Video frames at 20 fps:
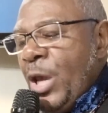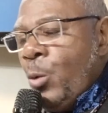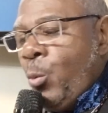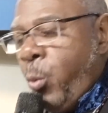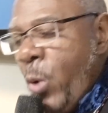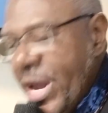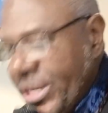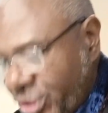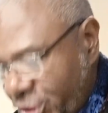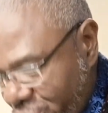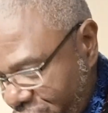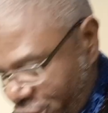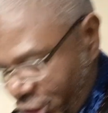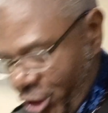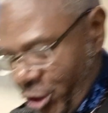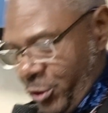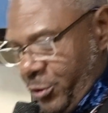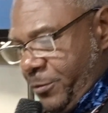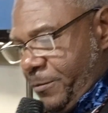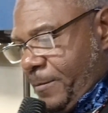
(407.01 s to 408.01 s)
bewitched
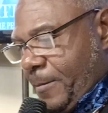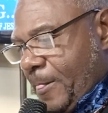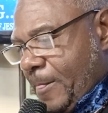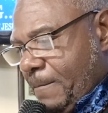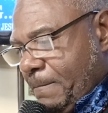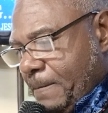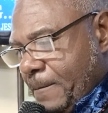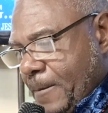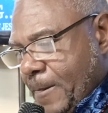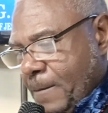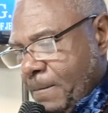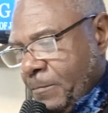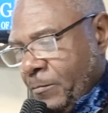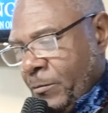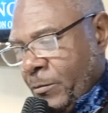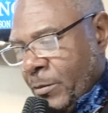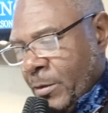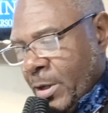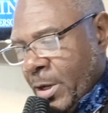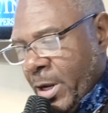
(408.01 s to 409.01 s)
you uh,
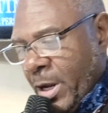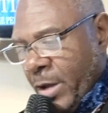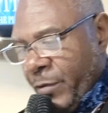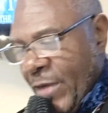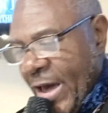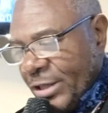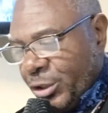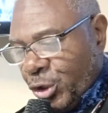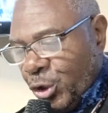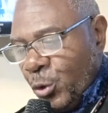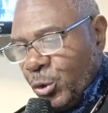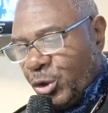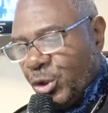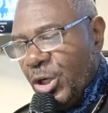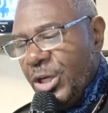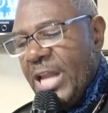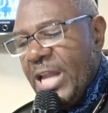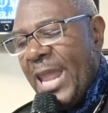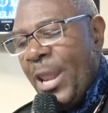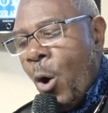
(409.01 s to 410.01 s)
that you
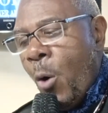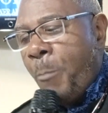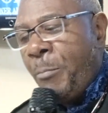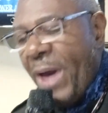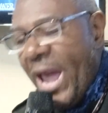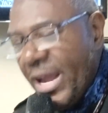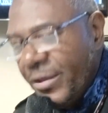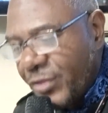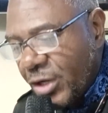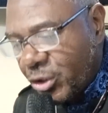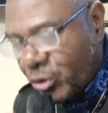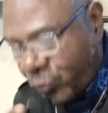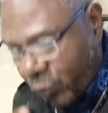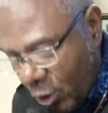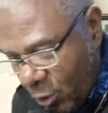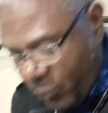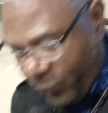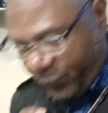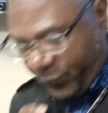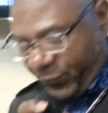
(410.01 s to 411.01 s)
should not obey the
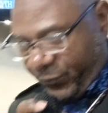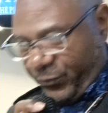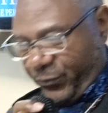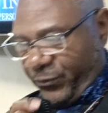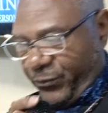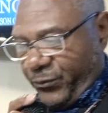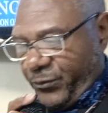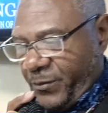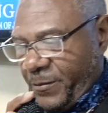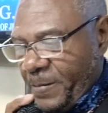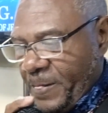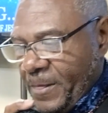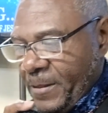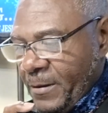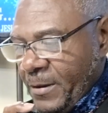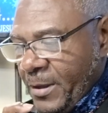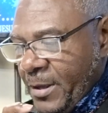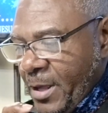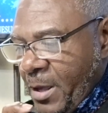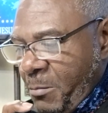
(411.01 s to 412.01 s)
truth?
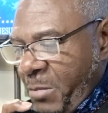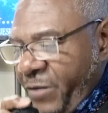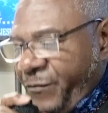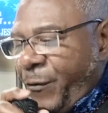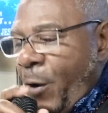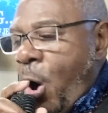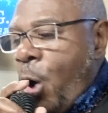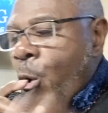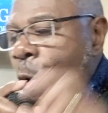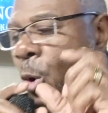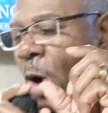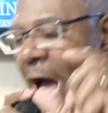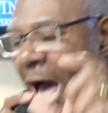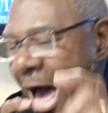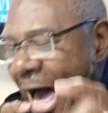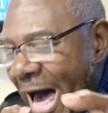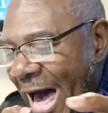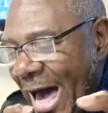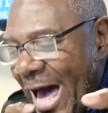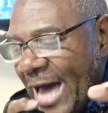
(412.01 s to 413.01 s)
Uh, before whose
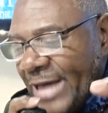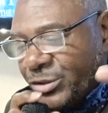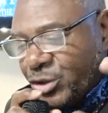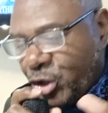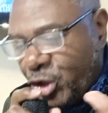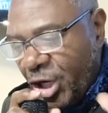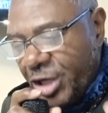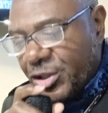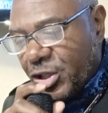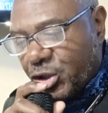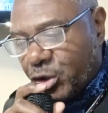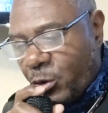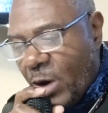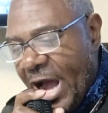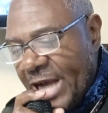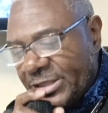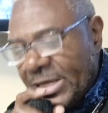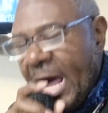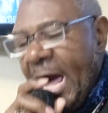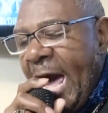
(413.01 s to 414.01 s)
eyes Jesus
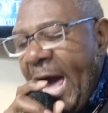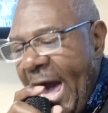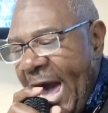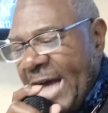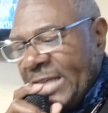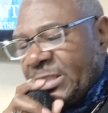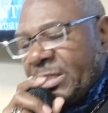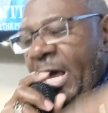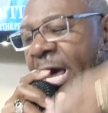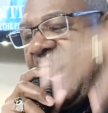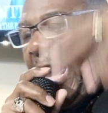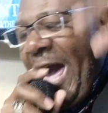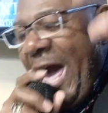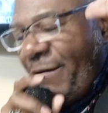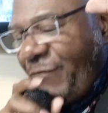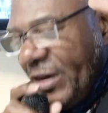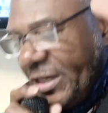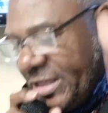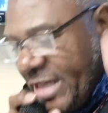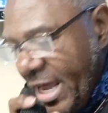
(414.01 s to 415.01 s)
Christ uh, has
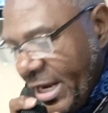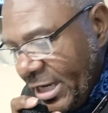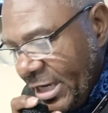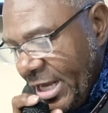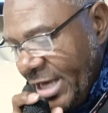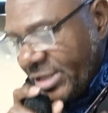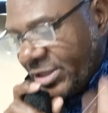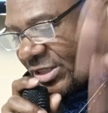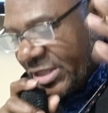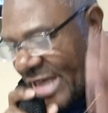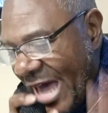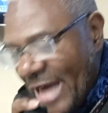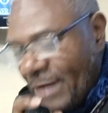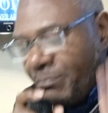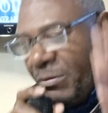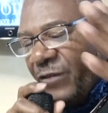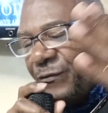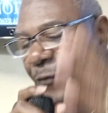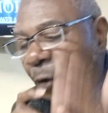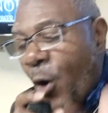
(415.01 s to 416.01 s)
uh-huh. evidently
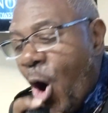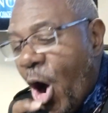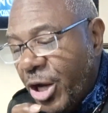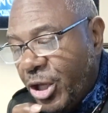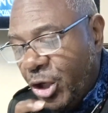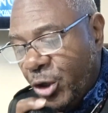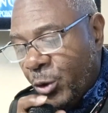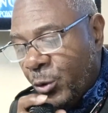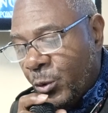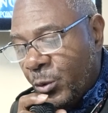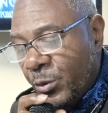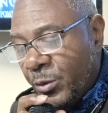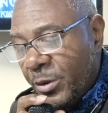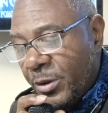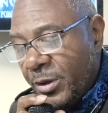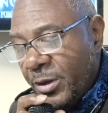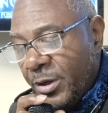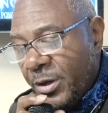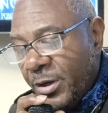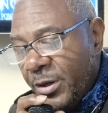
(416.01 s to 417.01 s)
sat before you,
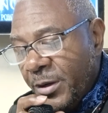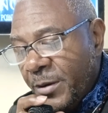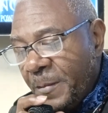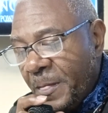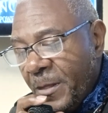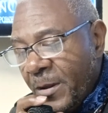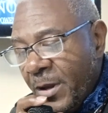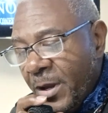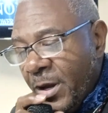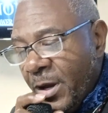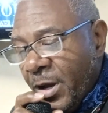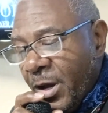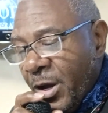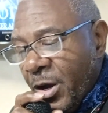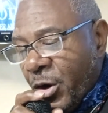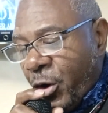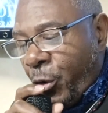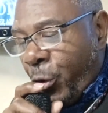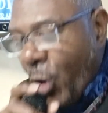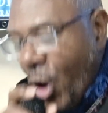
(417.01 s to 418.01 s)
yeah, yeah,
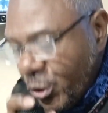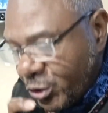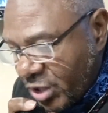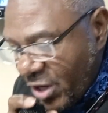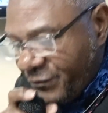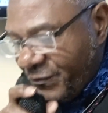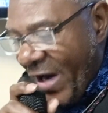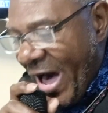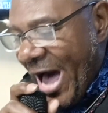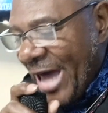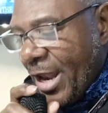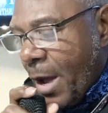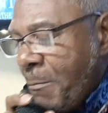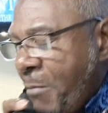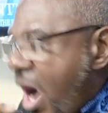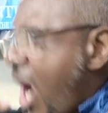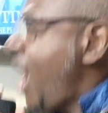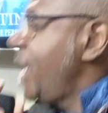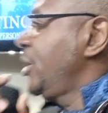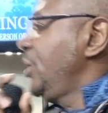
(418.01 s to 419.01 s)
yeah. crucified
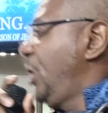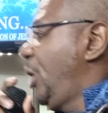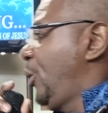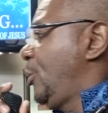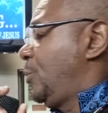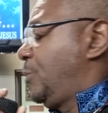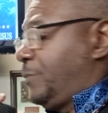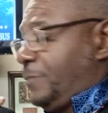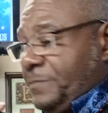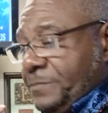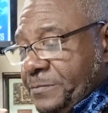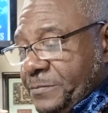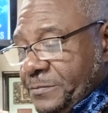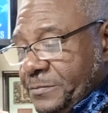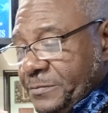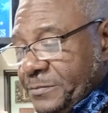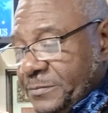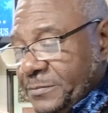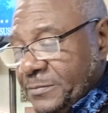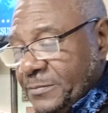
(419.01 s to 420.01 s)
among you.
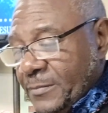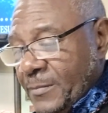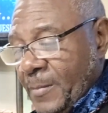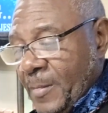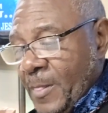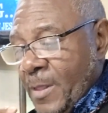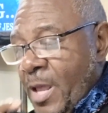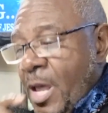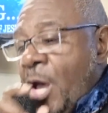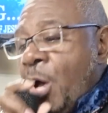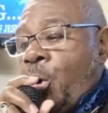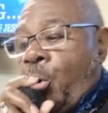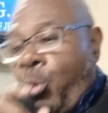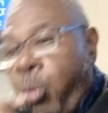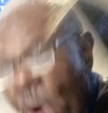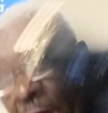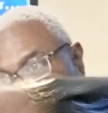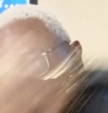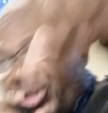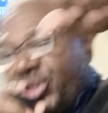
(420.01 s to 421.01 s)

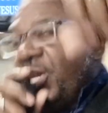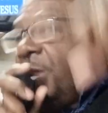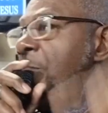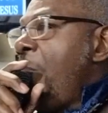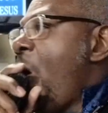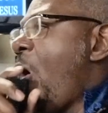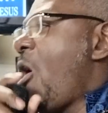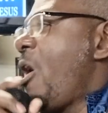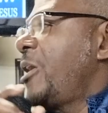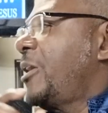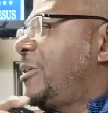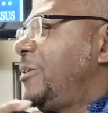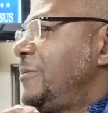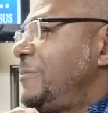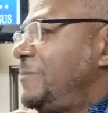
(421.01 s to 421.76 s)
Question mark.